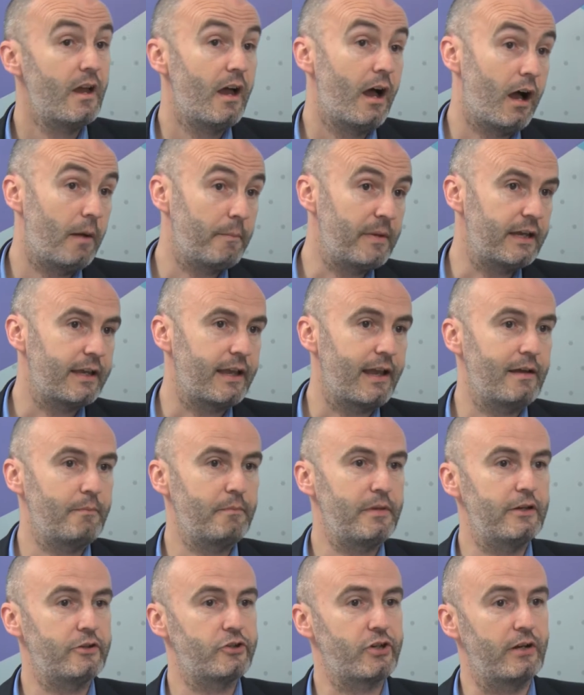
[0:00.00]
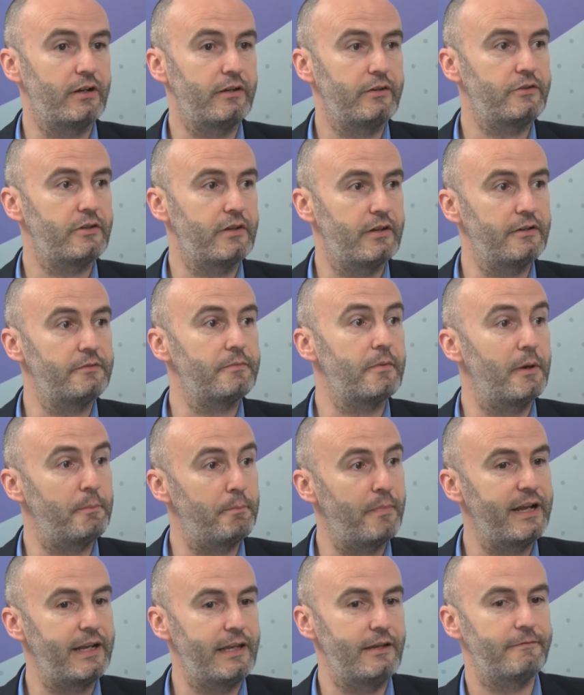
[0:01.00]
It can be a challenge.
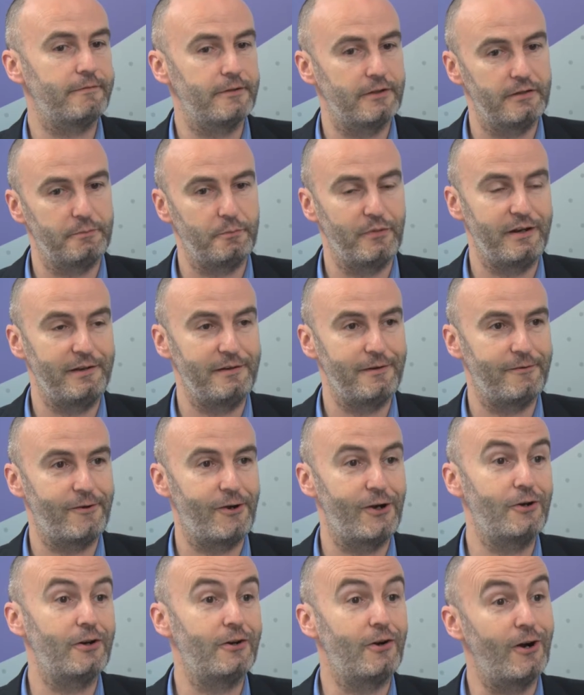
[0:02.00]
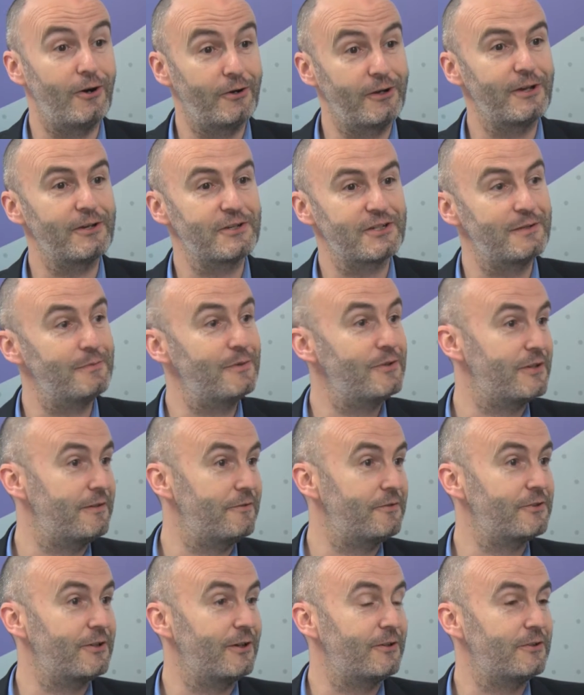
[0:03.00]
Many of our customers
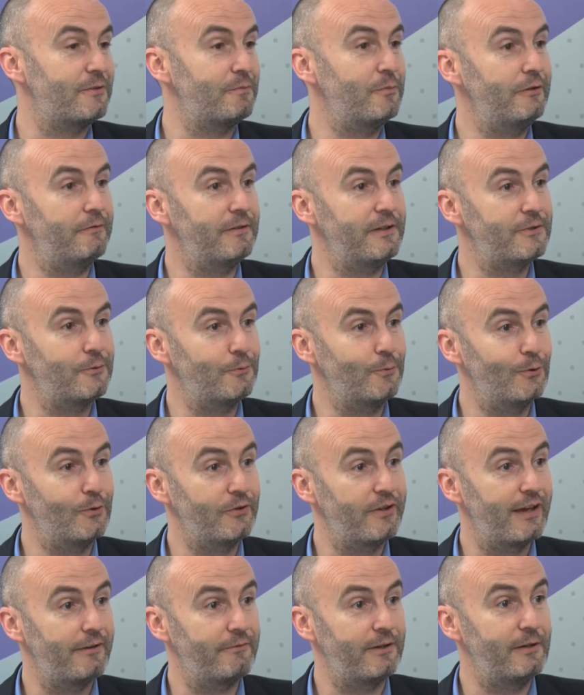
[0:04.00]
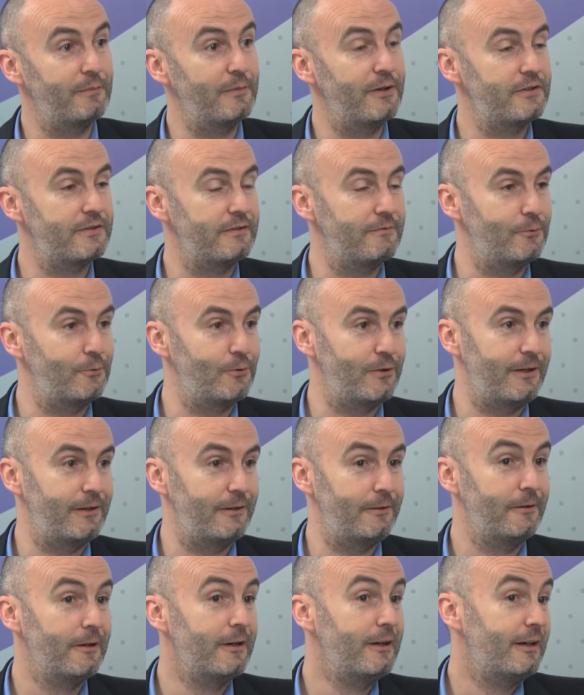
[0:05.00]
have started moving towards having immersive
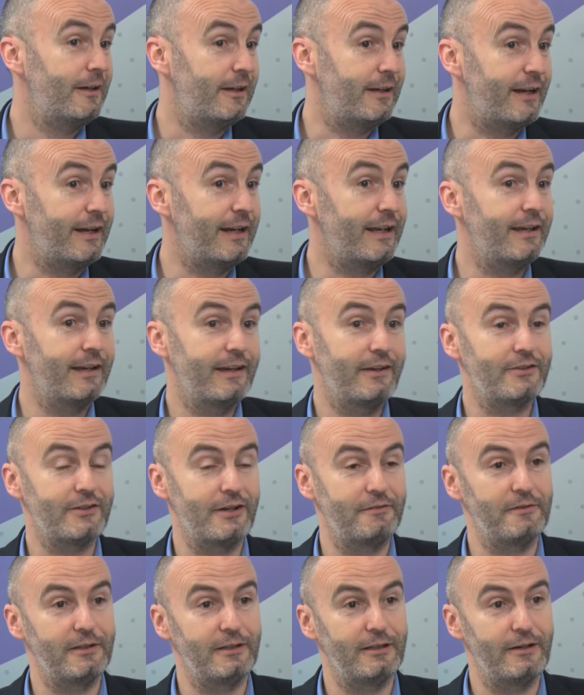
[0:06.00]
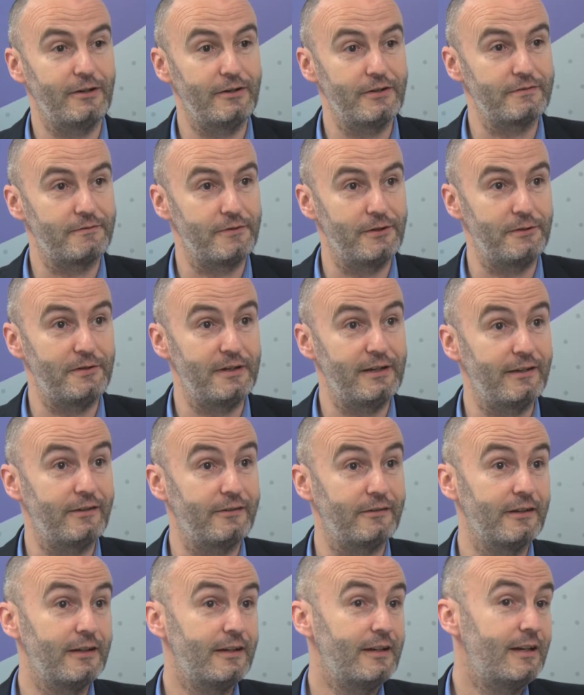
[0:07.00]
audio in any case over the last few
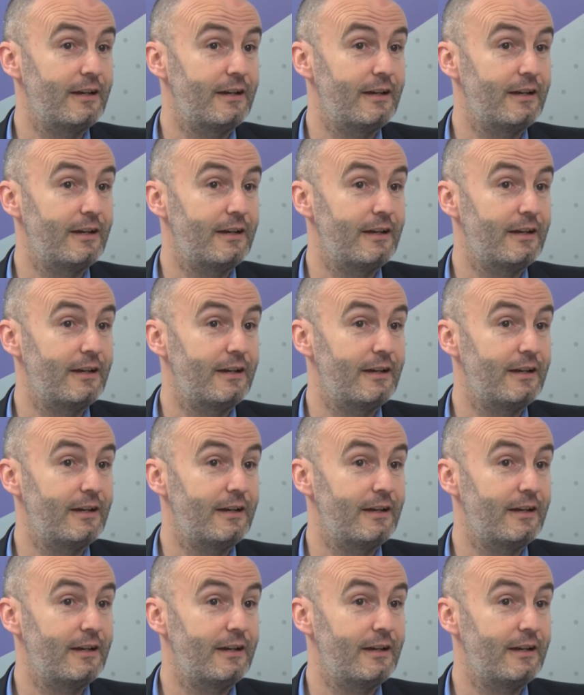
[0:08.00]
years.